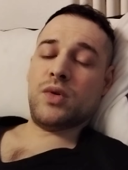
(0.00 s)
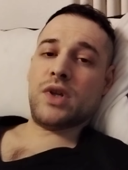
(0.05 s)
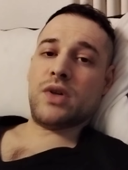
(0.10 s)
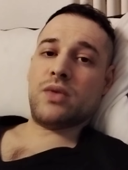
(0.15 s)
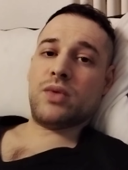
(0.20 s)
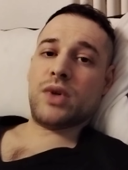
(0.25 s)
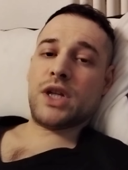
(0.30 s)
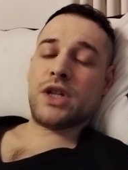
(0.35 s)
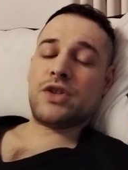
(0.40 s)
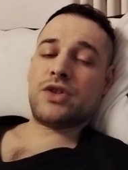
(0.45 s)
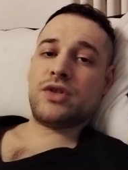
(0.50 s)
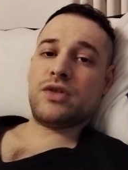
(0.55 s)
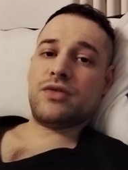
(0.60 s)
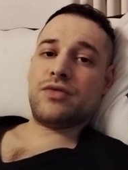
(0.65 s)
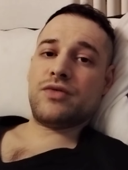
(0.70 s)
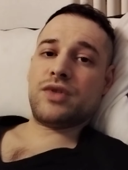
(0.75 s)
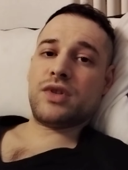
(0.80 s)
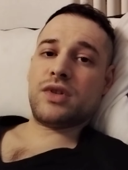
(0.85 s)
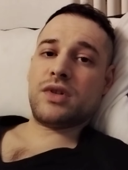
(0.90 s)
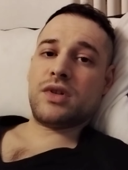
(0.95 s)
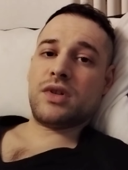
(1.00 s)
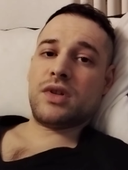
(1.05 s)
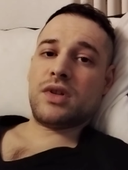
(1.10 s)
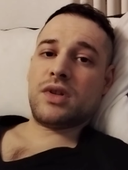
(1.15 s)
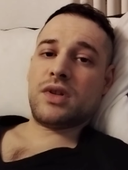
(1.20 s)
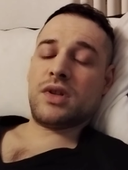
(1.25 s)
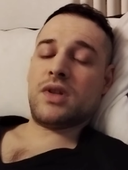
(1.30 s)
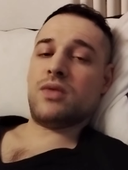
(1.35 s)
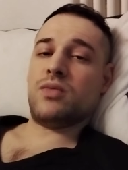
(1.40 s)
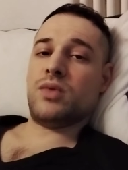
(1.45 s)
and red shift
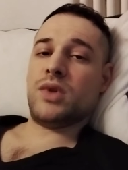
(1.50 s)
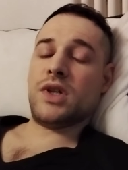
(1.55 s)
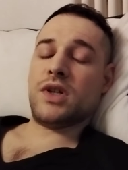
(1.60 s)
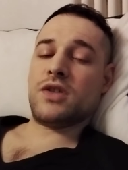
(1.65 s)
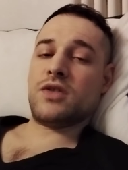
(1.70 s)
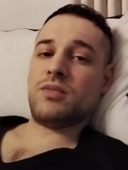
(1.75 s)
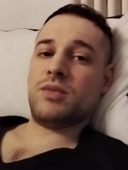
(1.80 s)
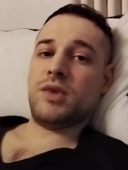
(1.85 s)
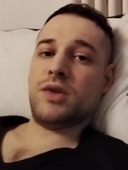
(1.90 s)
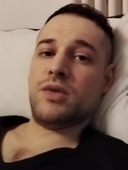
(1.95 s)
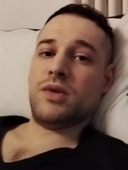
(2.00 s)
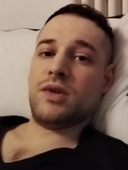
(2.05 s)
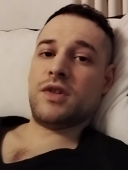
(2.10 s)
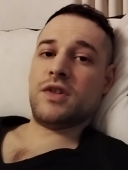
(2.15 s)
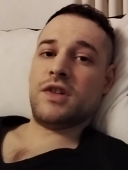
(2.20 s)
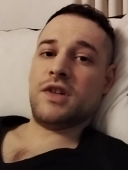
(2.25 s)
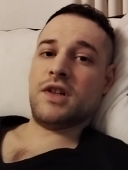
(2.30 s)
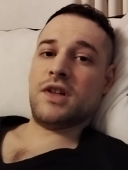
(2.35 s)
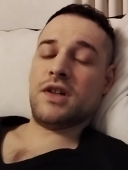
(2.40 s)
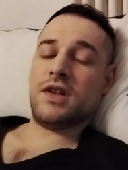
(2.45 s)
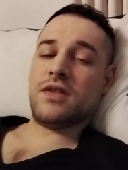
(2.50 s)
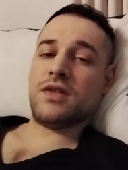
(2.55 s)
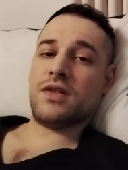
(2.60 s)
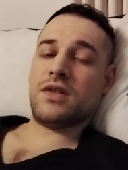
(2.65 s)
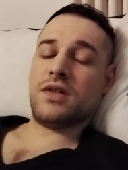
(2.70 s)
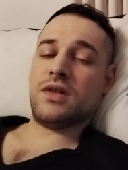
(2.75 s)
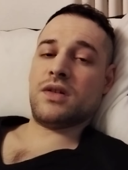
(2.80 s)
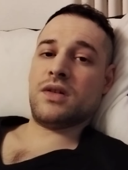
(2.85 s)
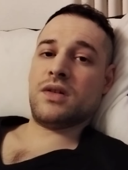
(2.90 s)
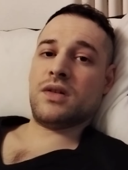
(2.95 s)
that we experience here as
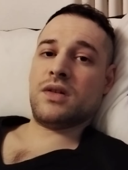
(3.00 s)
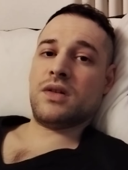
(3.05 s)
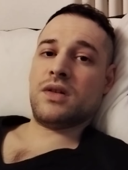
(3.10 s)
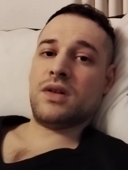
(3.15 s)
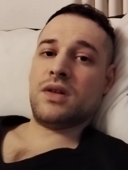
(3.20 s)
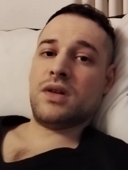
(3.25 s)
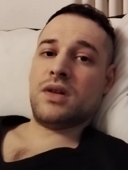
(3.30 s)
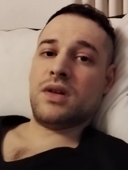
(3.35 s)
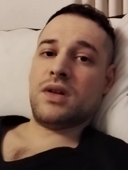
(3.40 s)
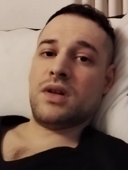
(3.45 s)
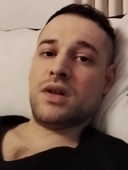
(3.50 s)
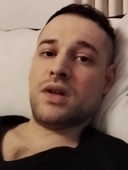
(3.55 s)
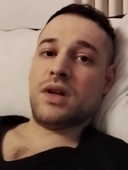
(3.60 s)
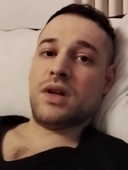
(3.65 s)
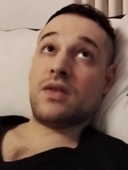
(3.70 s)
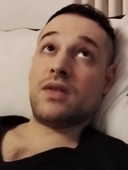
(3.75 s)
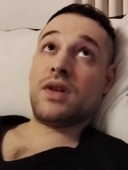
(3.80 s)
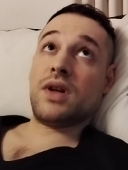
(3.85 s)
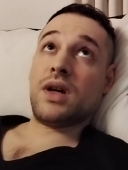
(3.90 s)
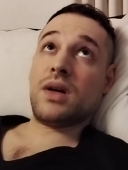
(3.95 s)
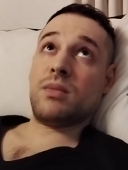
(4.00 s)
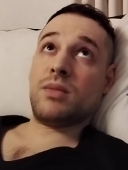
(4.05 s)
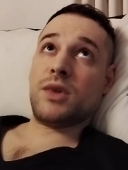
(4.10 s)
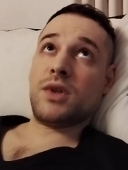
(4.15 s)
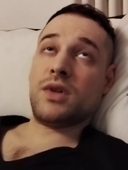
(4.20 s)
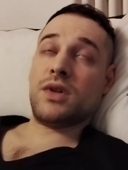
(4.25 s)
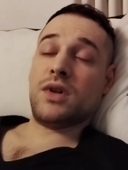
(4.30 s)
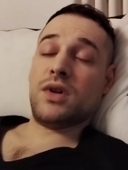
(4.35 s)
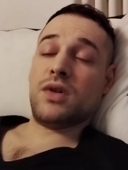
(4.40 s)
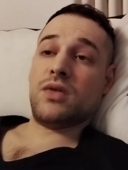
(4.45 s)
the up
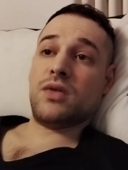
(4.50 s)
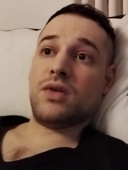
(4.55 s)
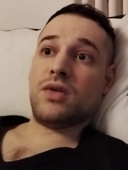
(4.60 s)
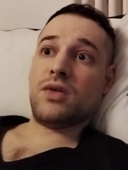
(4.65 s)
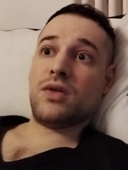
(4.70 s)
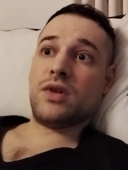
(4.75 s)
and down,